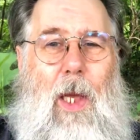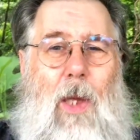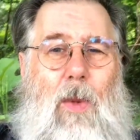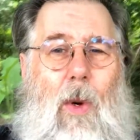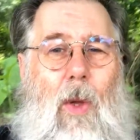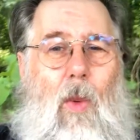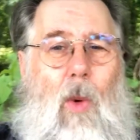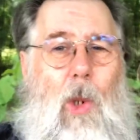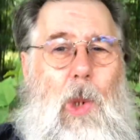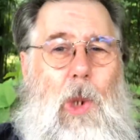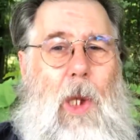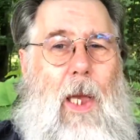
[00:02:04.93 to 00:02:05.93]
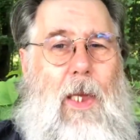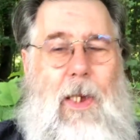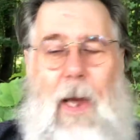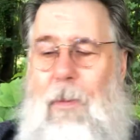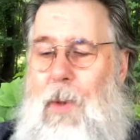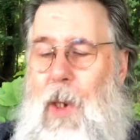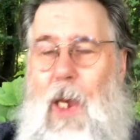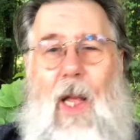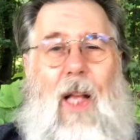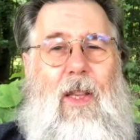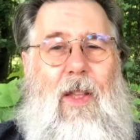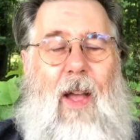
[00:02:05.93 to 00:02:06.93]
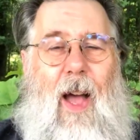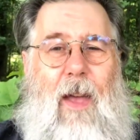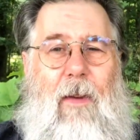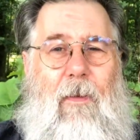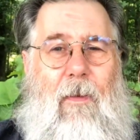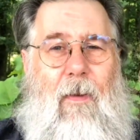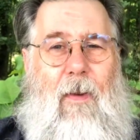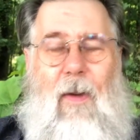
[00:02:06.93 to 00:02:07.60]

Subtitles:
It's one of the worst sheaths I've seen on a knife.